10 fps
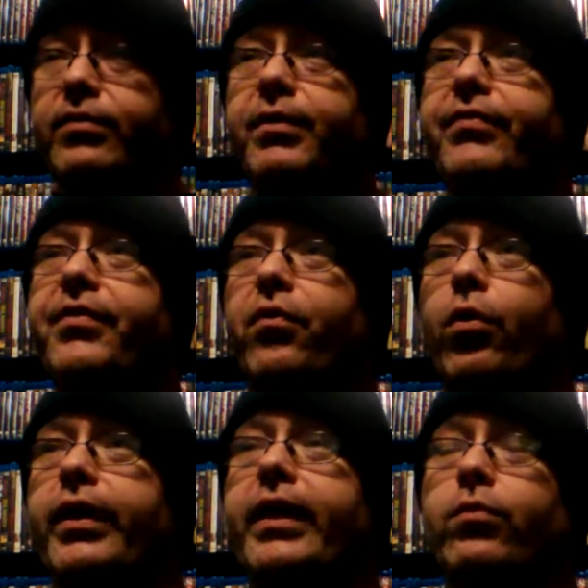this movie
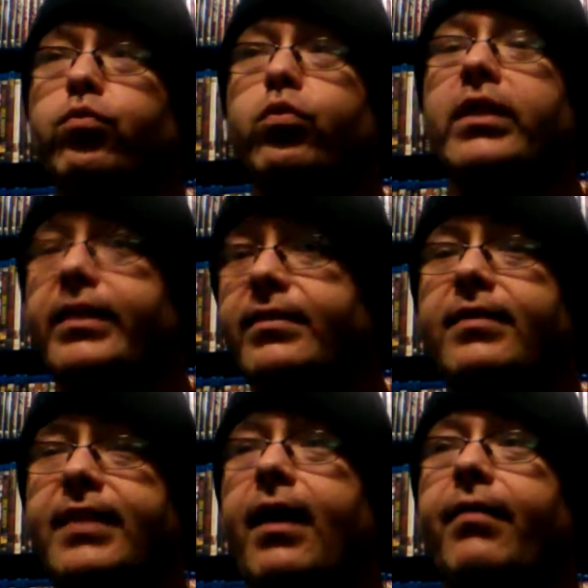for, it really
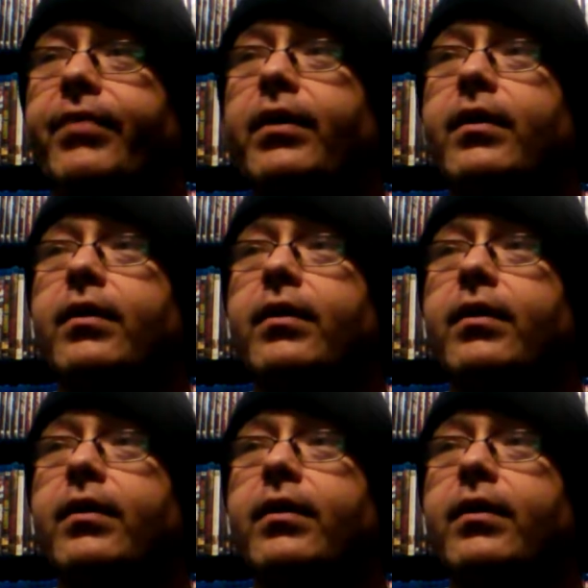does have